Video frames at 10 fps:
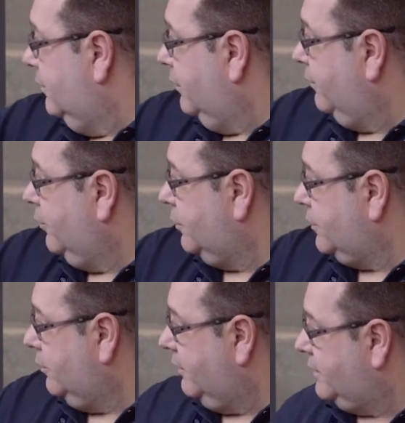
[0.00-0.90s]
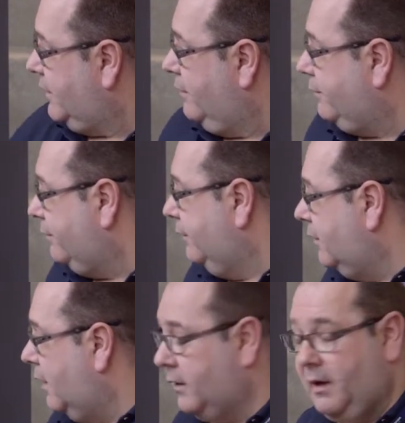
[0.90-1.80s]
The foreshore itself,
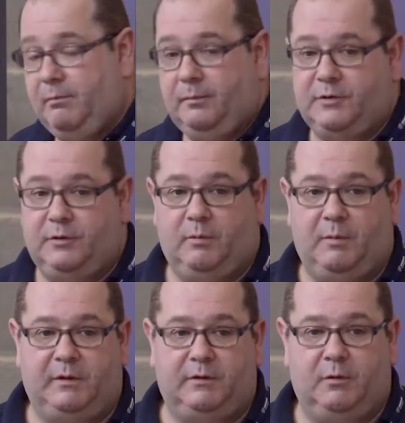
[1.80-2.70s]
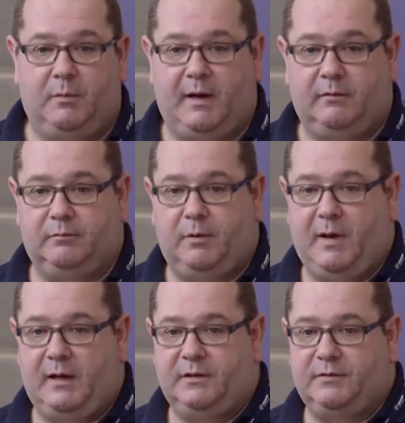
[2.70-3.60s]
I'll come to when we do about
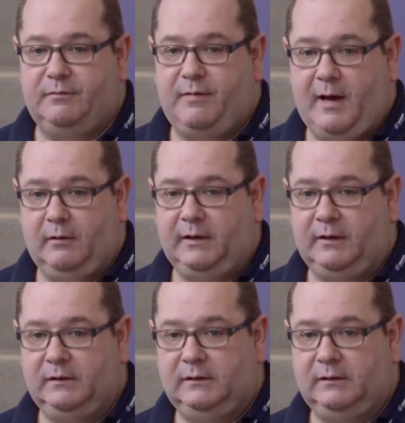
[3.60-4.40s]
propellers and fouling.